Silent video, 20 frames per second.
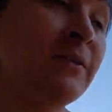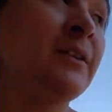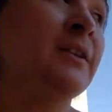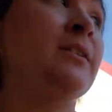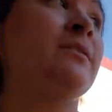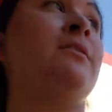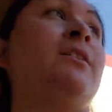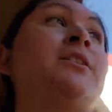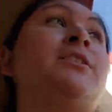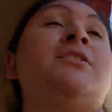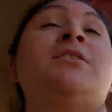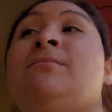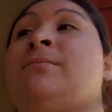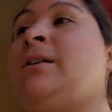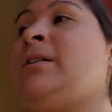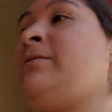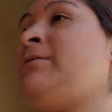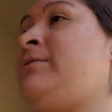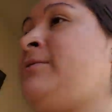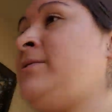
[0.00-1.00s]
need to wash them
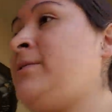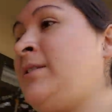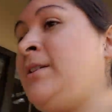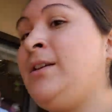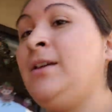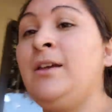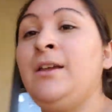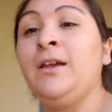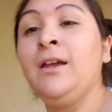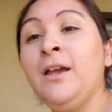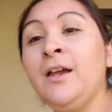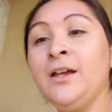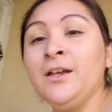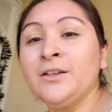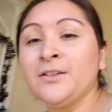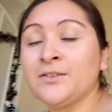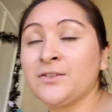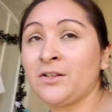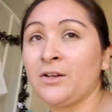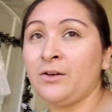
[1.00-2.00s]
off.
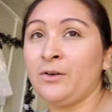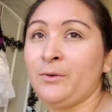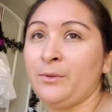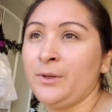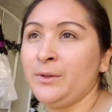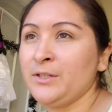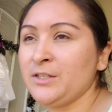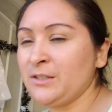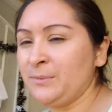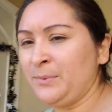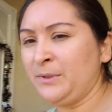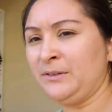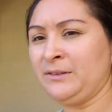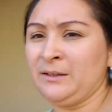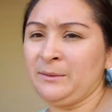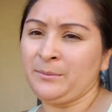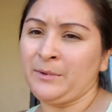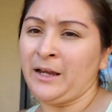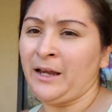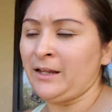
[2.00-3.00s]
So we just put
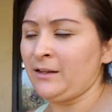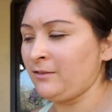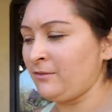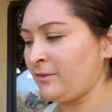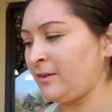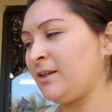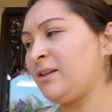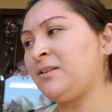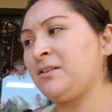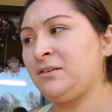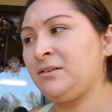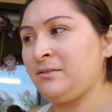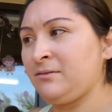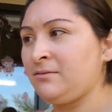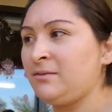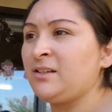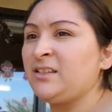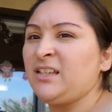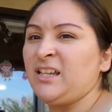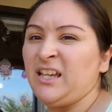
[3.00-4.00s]
them kind of like
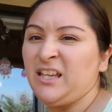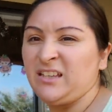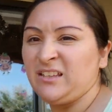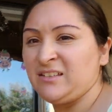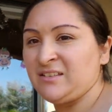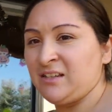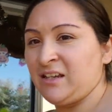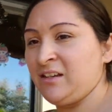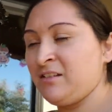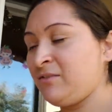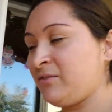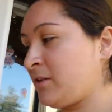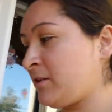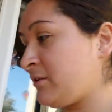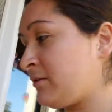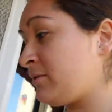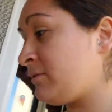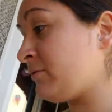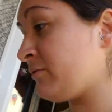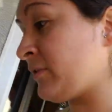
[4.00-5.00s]
on the inside of
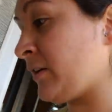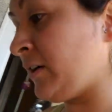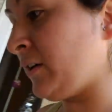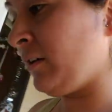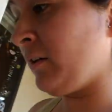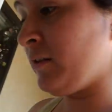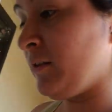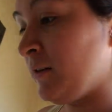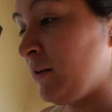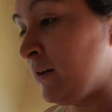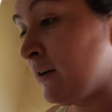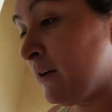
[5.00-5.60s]
our front yard.